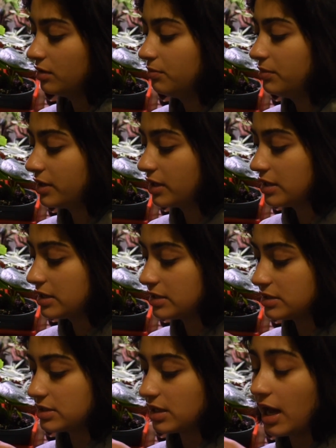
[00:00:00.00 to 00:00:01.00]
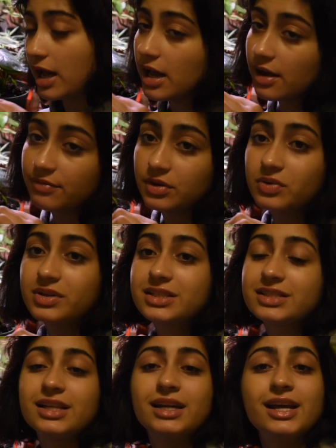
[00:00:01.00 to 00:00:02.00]
Because I have
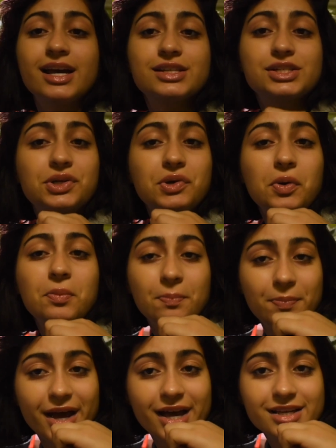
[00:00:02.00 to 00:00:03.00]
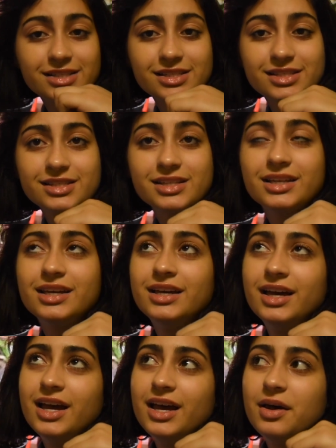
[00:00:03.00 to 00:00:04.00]
noticed that it has grown best
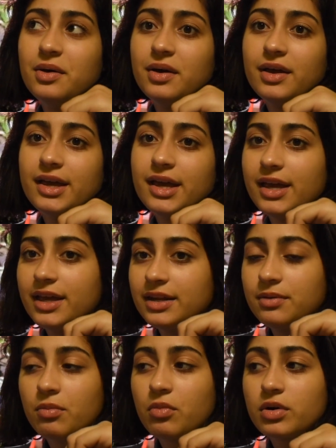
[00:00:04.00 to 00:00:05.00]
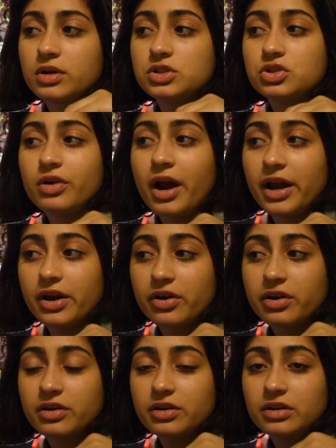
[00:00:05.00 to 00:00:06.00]
in more
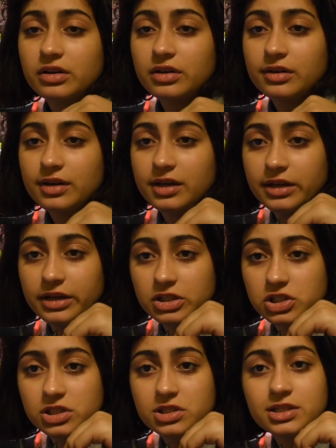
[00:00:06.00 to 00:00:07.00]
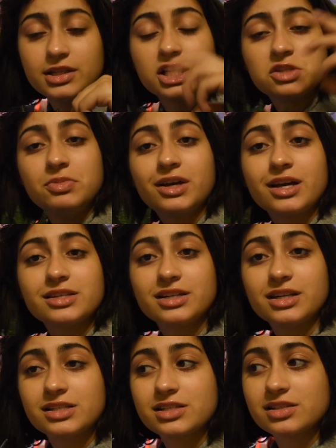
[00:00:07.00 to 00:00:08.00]
drier conditions, and that's because
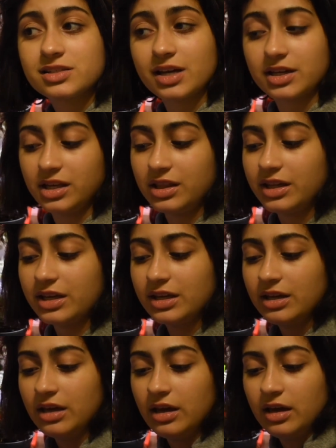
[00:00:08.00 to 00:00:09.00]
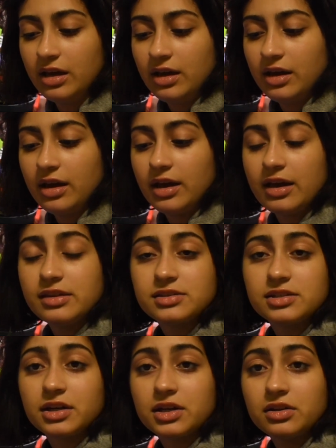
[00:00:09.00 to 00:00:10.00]
it is a succulent, and
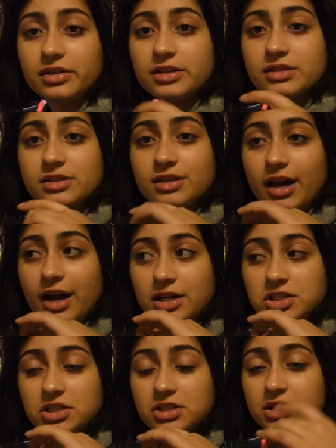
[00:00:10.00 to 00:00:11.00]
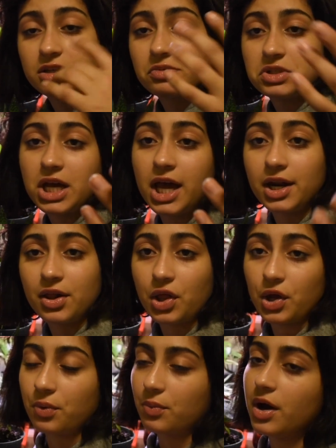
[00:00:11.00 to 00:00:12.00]
succulents actually retain a
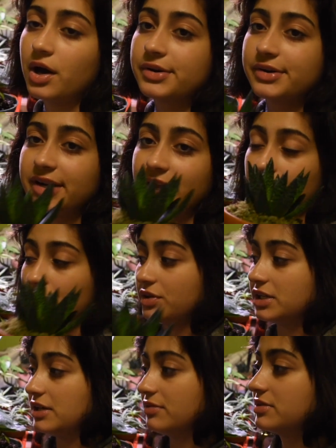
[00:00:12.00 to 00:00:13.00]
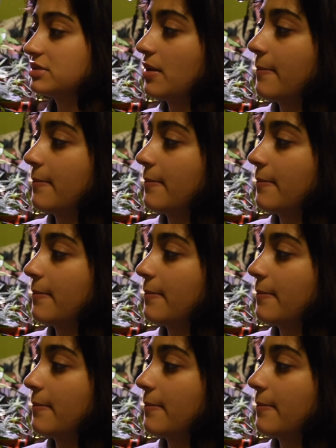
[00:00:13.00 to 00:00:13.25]
lot of water in their leaves.